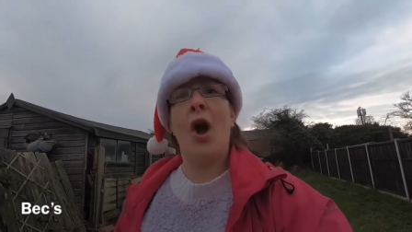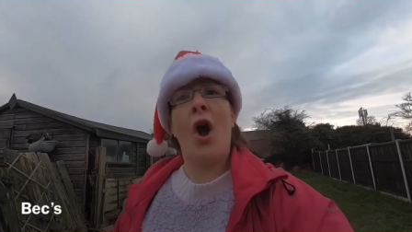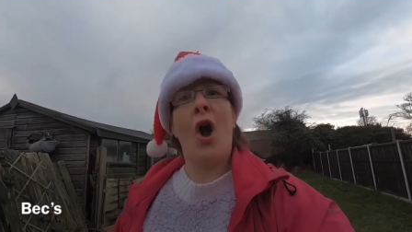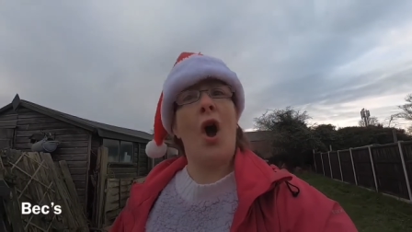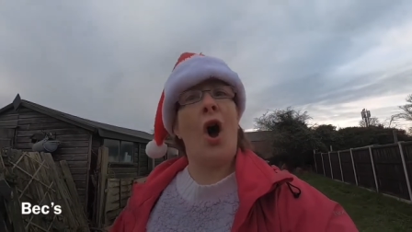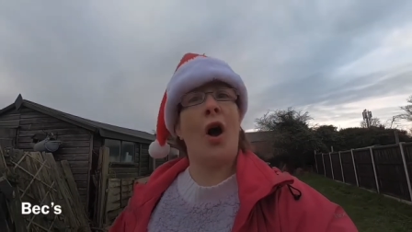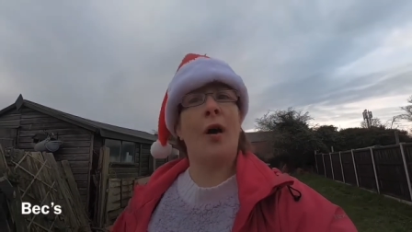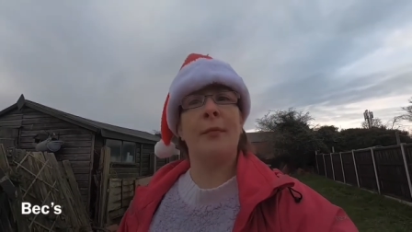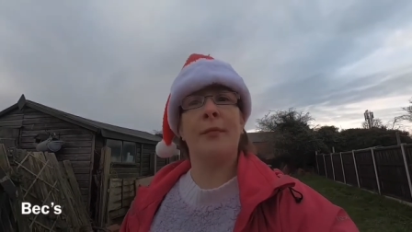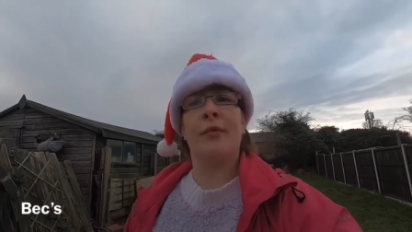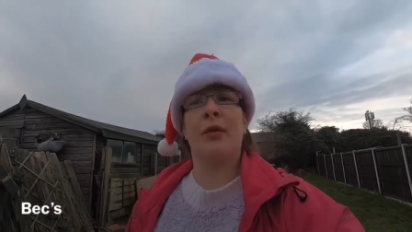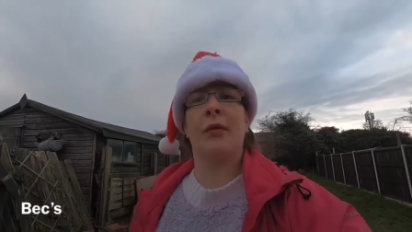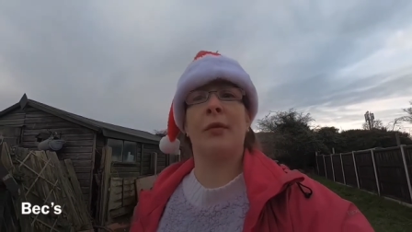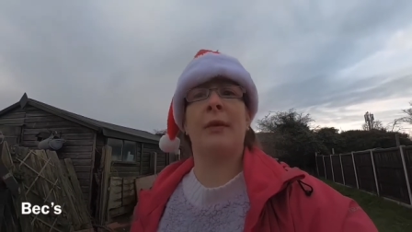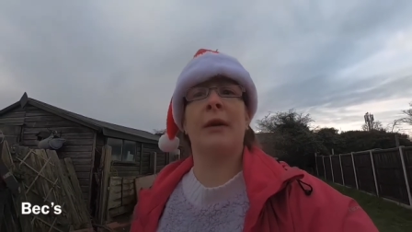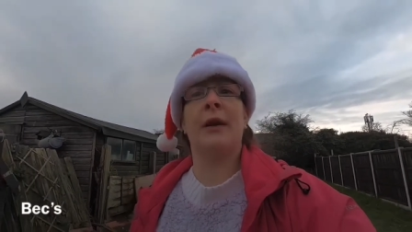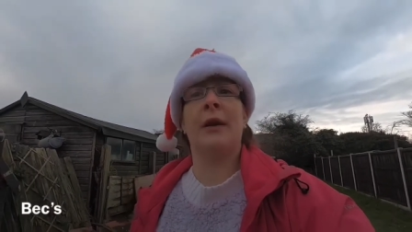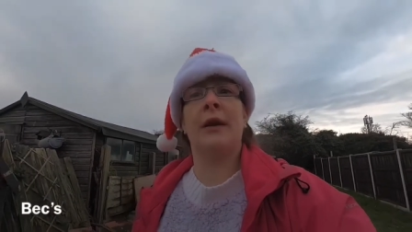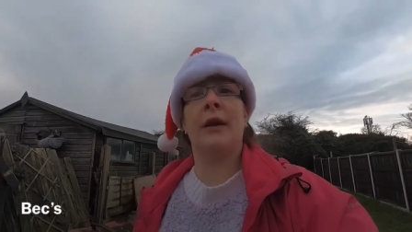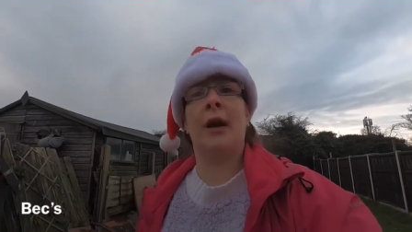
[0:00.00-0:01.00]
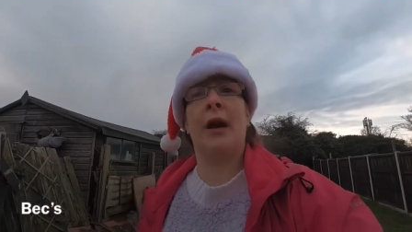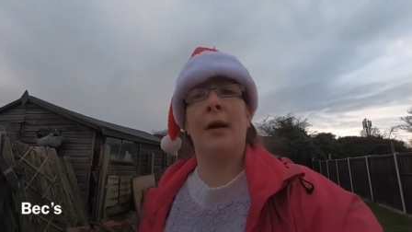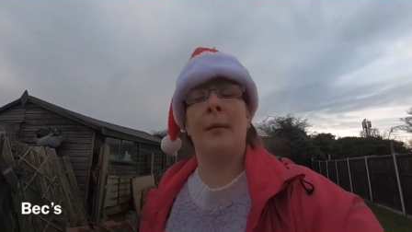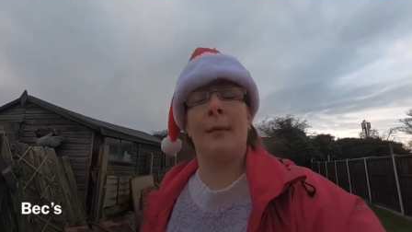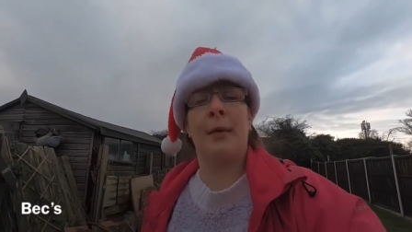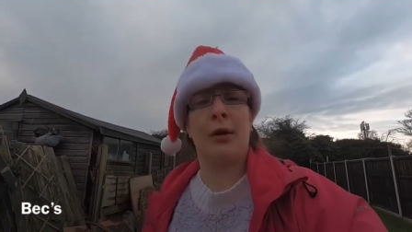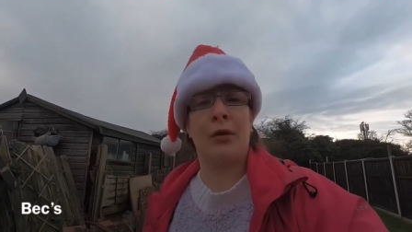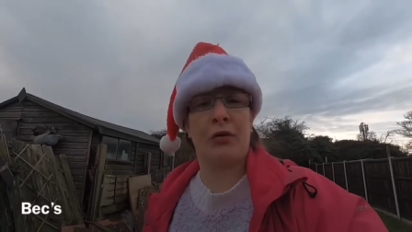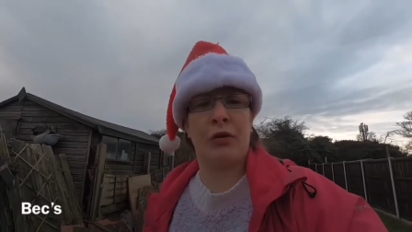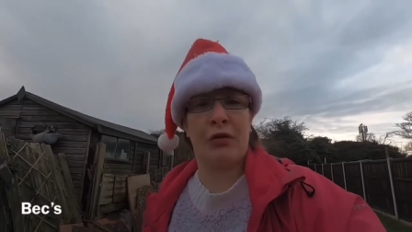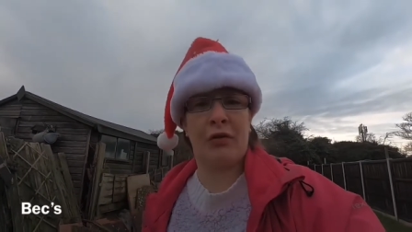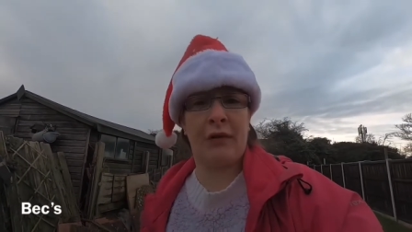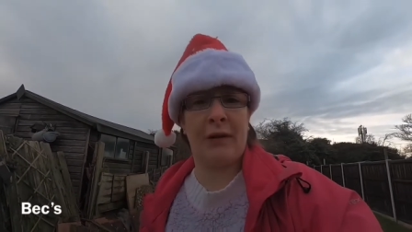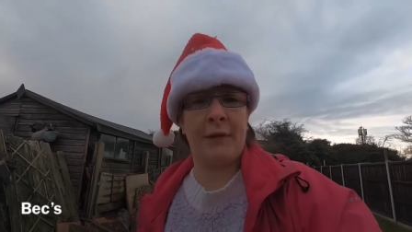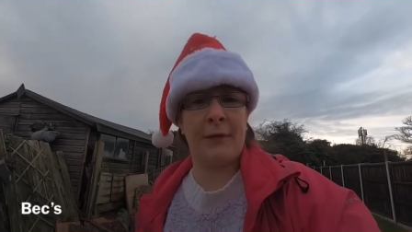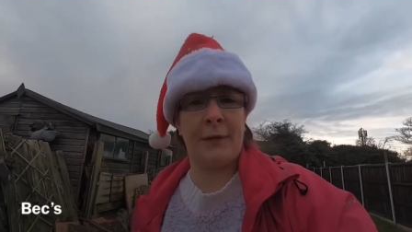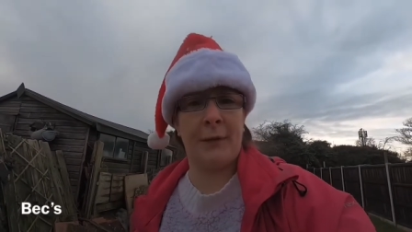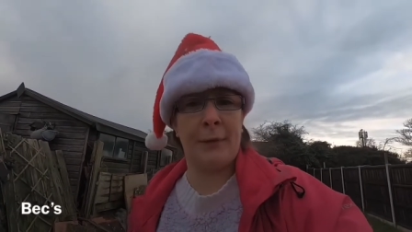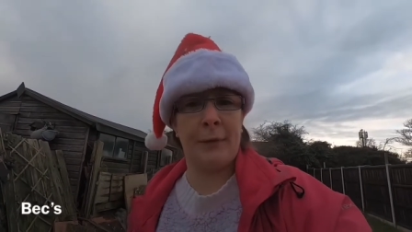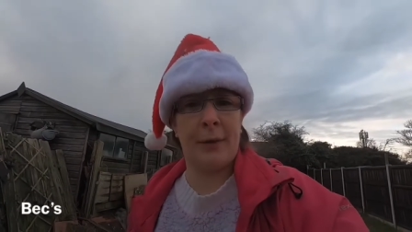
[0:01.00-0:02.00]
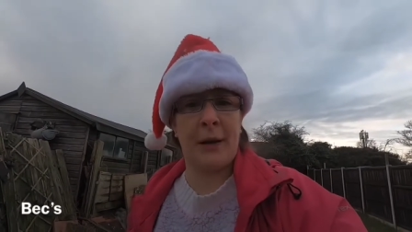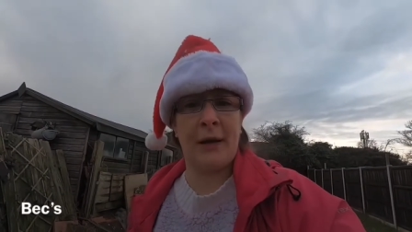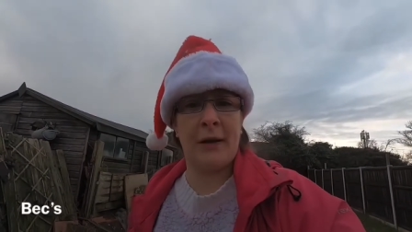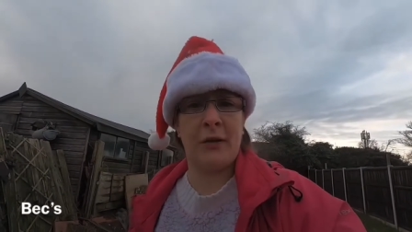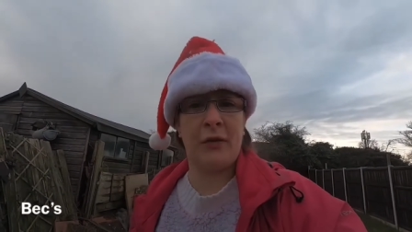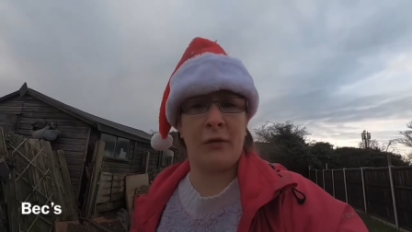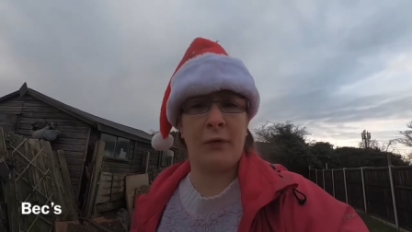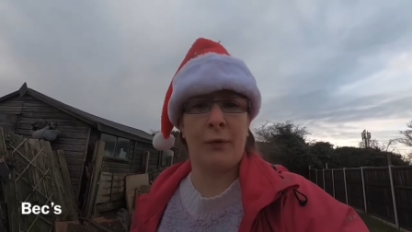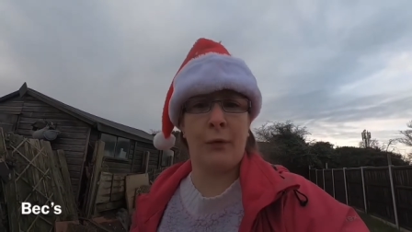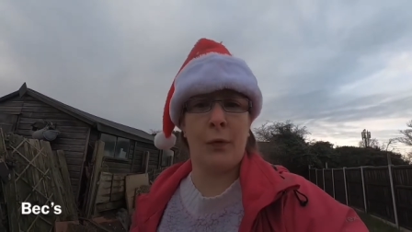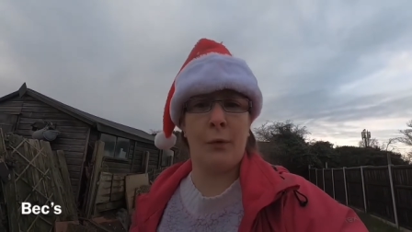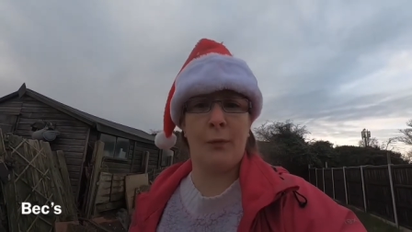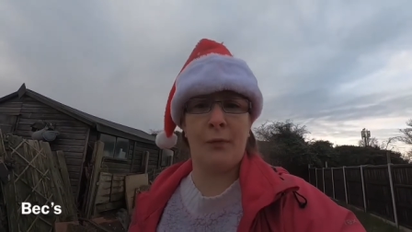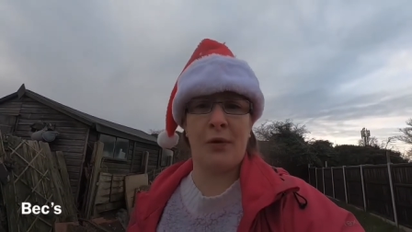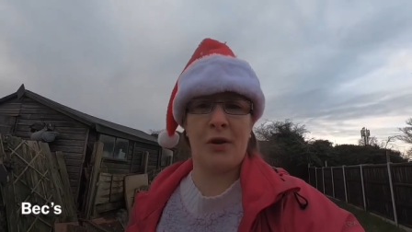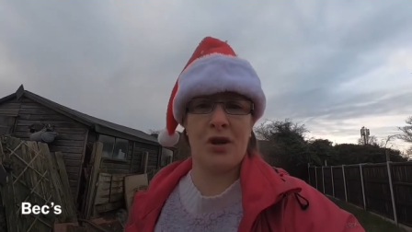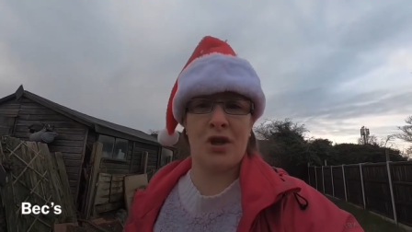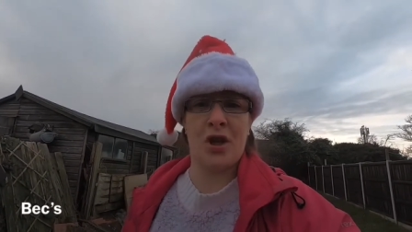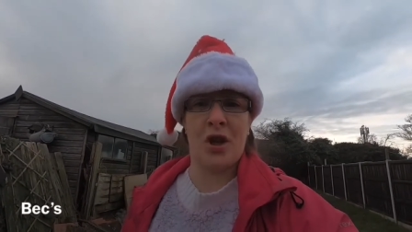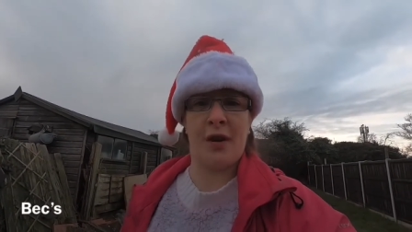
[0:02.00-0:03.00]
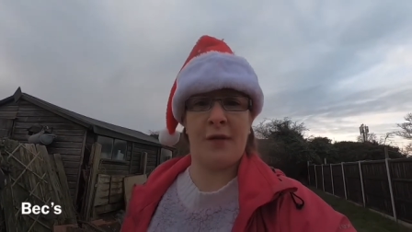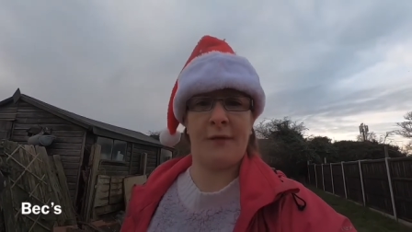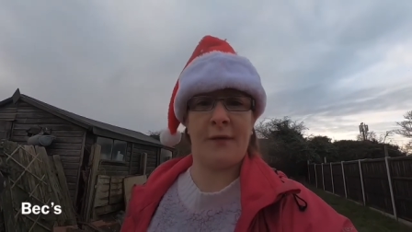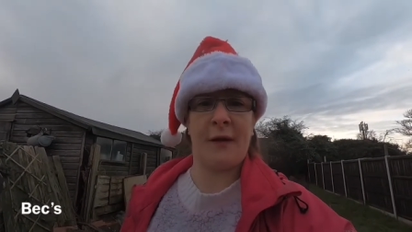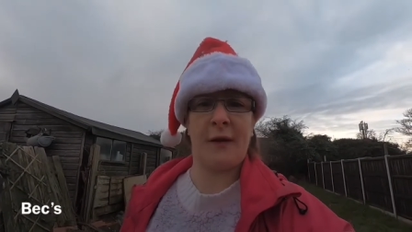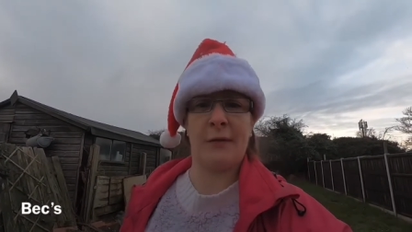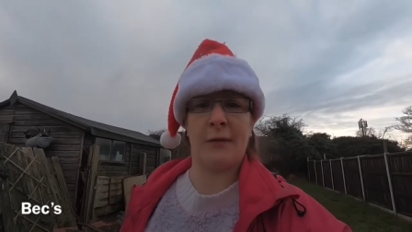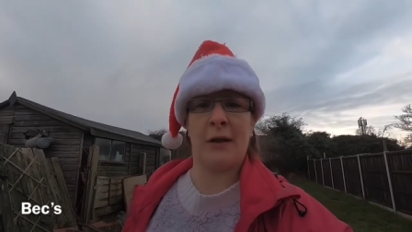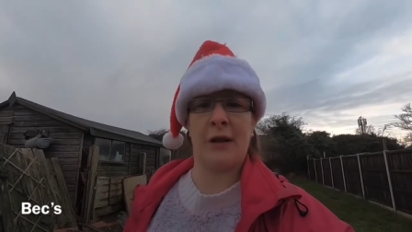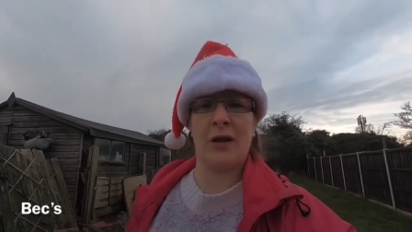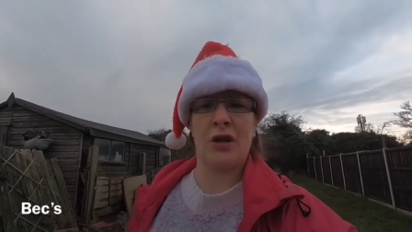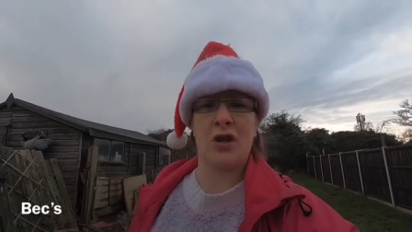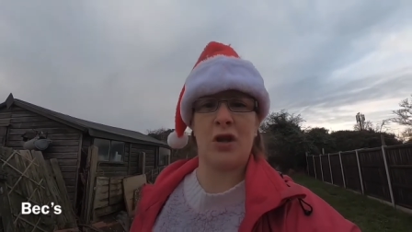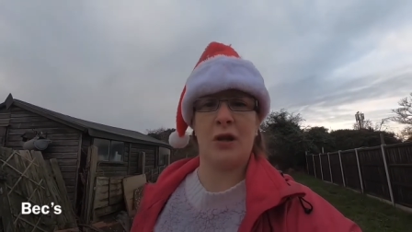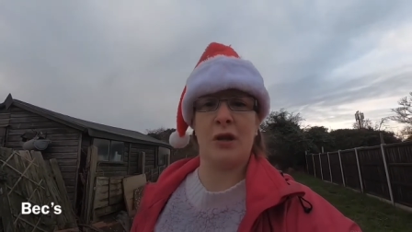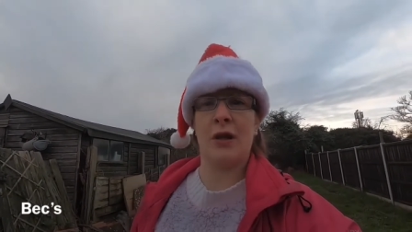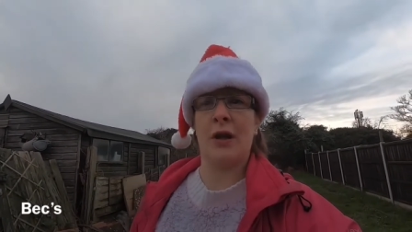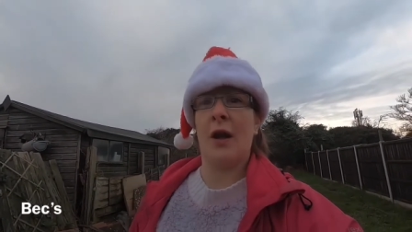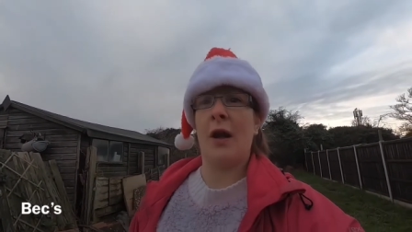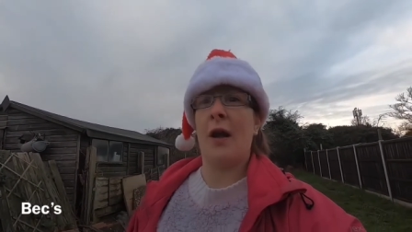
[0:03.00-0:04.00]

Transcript: i'm doing um, a JustGiving page for british heart foundation